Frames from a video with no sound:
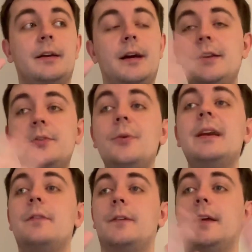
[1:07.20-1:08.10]
didn't do
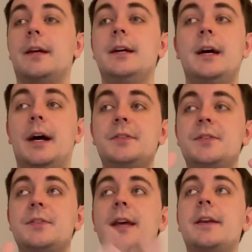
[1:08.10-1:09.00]
anything. I just
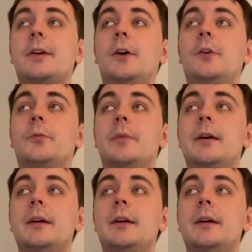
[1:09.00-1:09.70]
stayed at home.